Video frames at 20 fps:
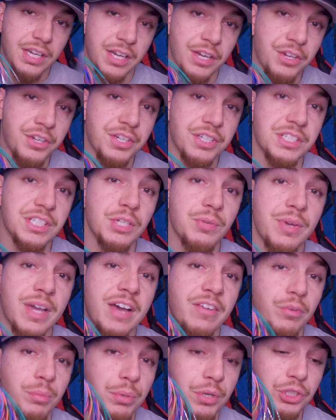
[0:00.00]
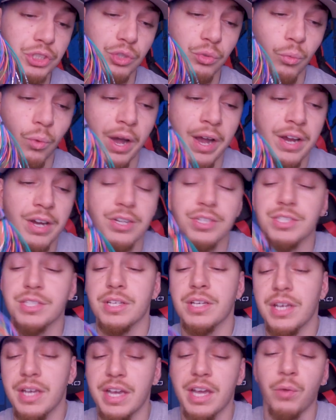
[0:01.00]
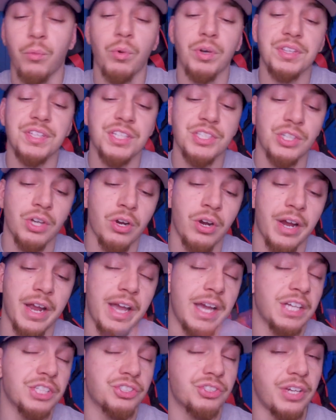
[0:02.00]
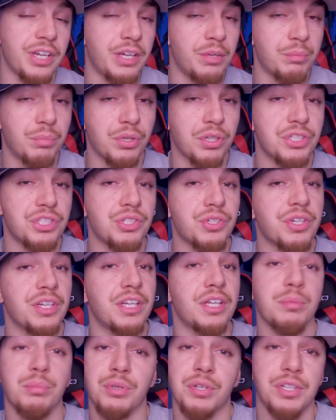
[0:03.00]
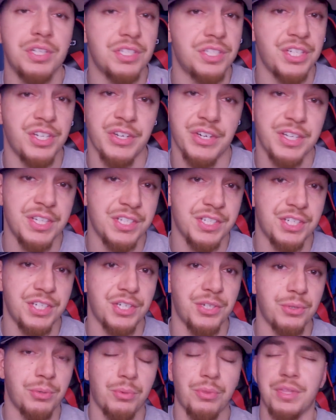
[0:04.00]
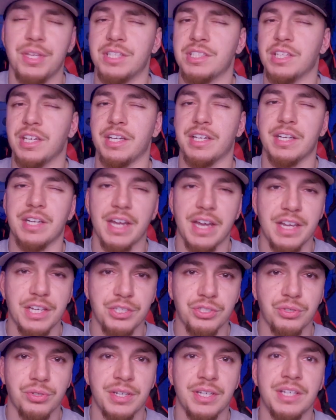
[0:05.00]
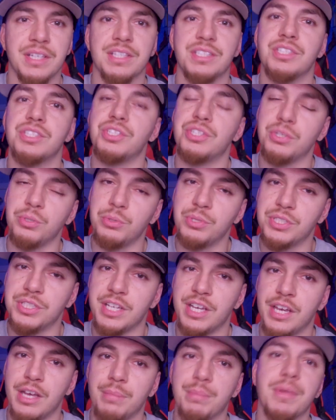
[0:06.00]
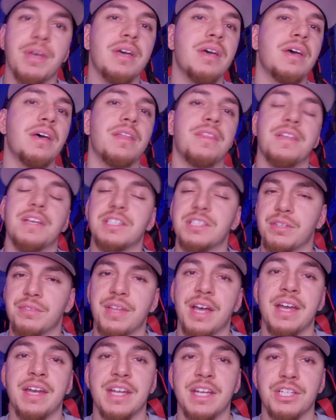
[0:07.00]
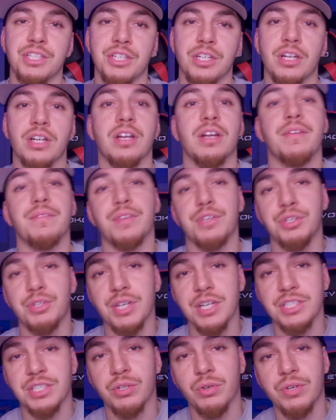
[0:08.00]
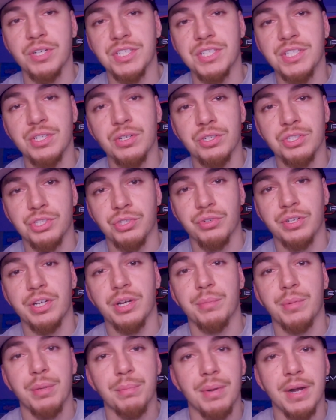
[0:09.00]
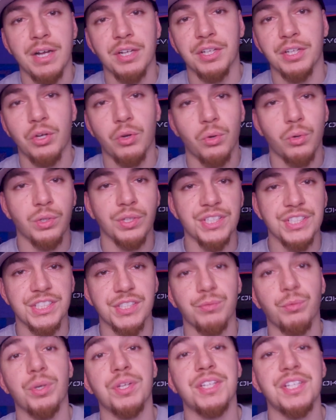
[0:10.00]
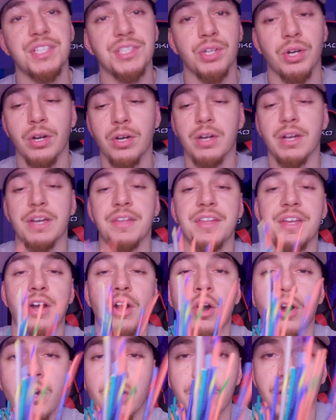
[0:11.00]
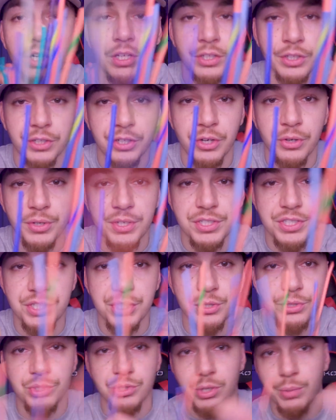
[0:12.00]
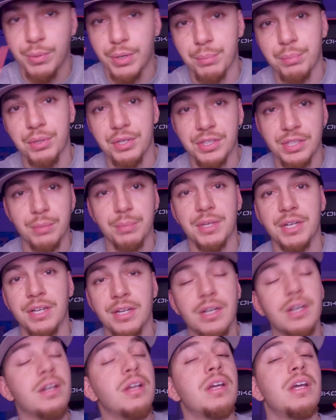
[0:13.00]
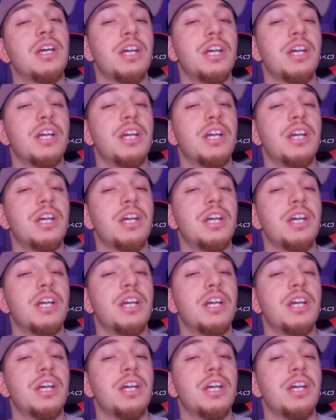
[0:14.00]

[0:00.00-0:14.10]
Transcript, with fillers: here you can see we have a bunch of wires, and what these are are extra inputs you can input into your E C U. Things like nitrous, two-step, things of that nature. You guys can already see on screen, I'm compiling a whole list of what these are, and they are color coded too. So I'm gonna put them here.